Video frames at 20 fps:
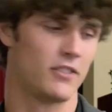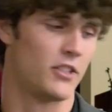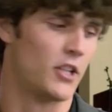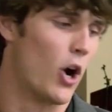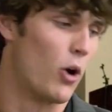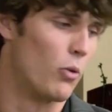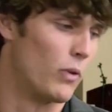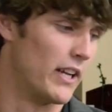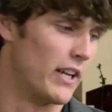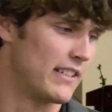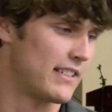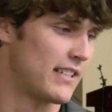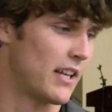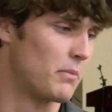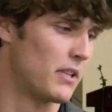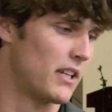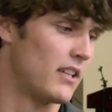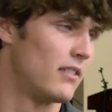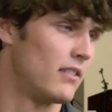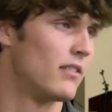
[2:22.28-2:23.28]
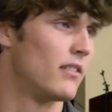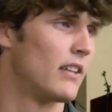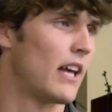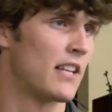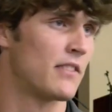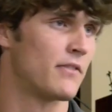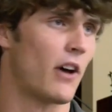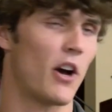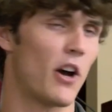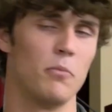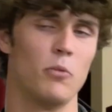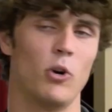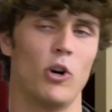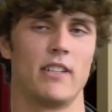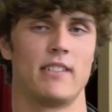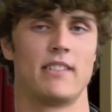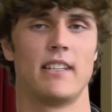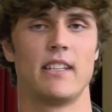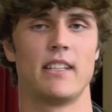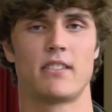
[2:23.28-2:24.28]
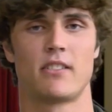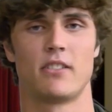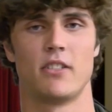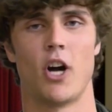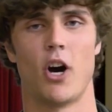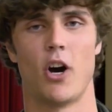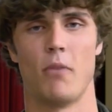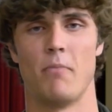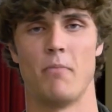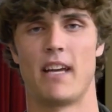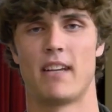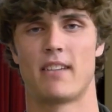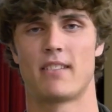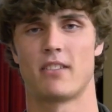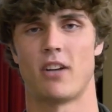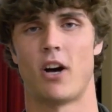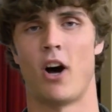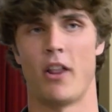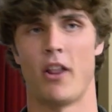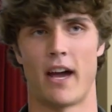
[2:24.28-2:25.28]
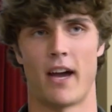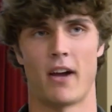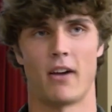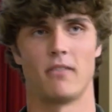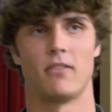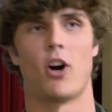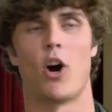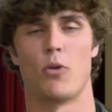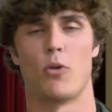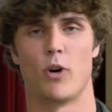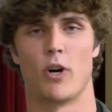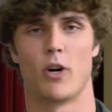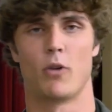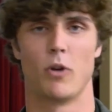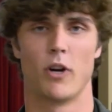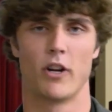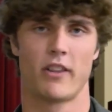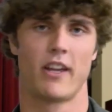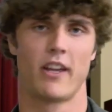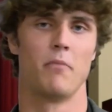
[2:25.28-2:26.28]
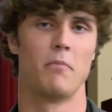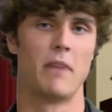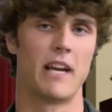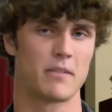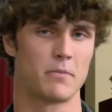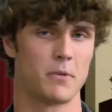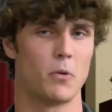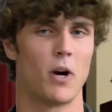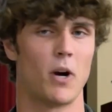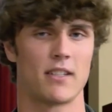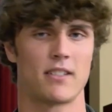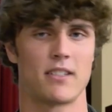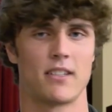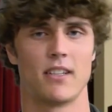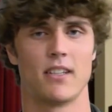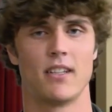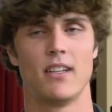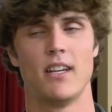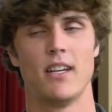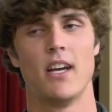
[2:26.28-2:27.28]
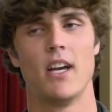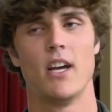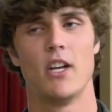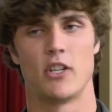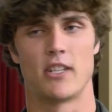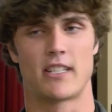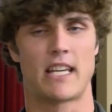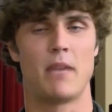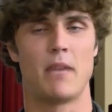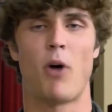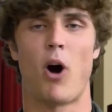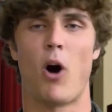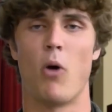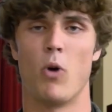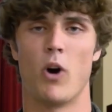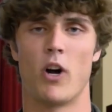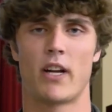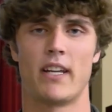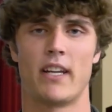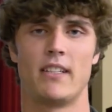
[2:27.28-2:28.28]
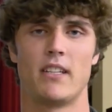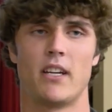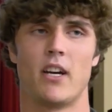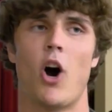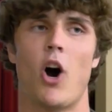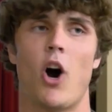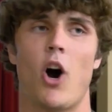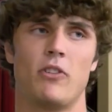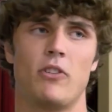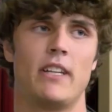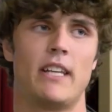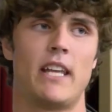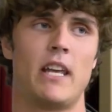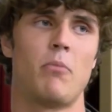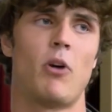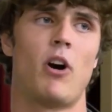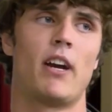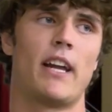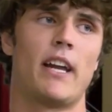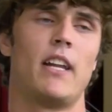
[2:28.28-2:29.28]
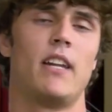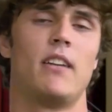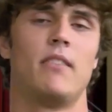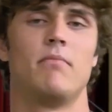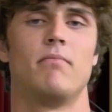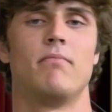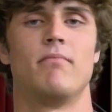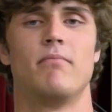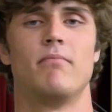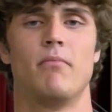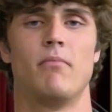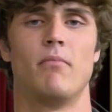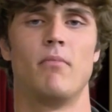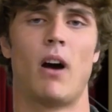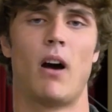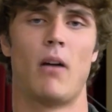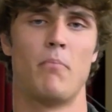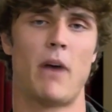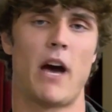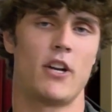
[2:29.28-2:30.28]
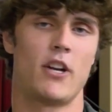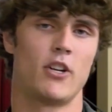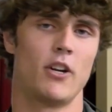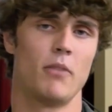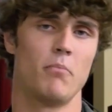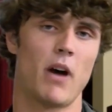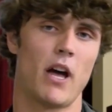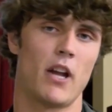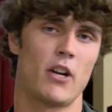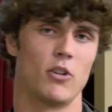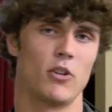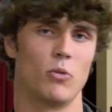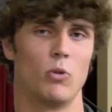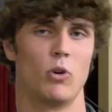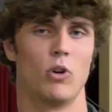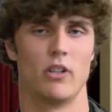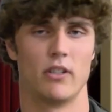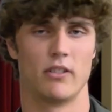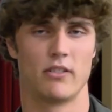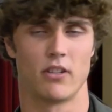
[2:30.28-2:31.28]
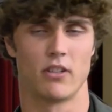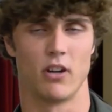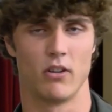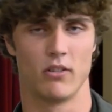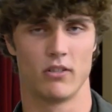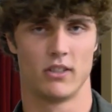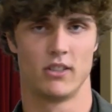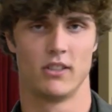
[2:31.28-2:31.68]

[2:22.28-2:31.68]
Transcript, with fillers: you know, winning something as valuable as this, you know, it makes all that hard work worth it and makes me want to just keep on working to hopefully keep on getting better and better awards. So.